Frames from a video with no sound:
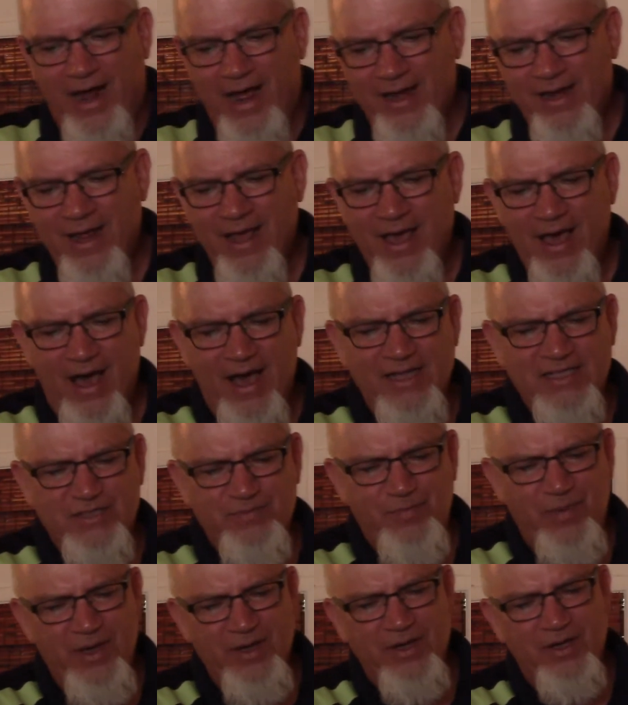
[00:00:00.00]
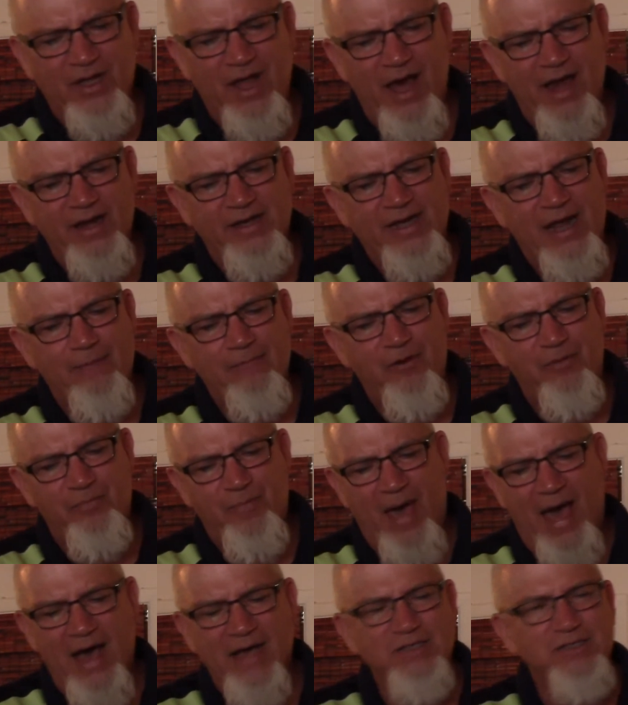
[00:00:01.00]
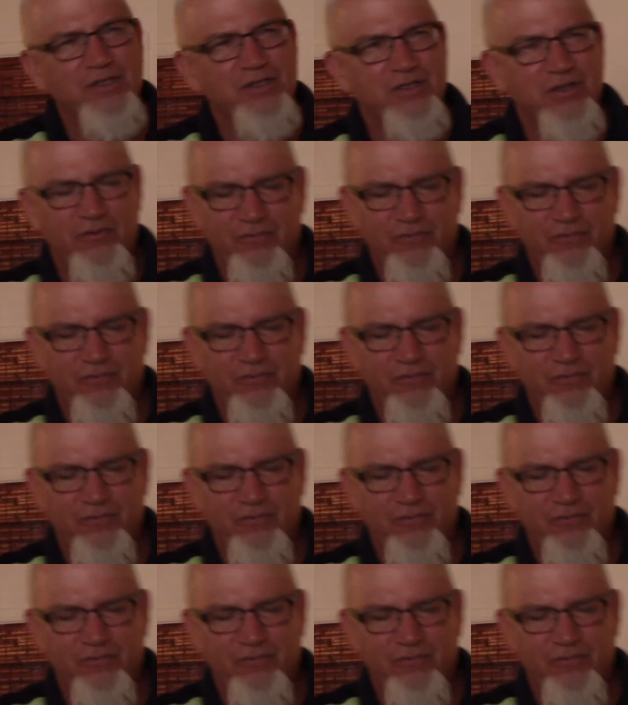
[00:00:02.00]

I'd, I'd spent a lot of time with pastors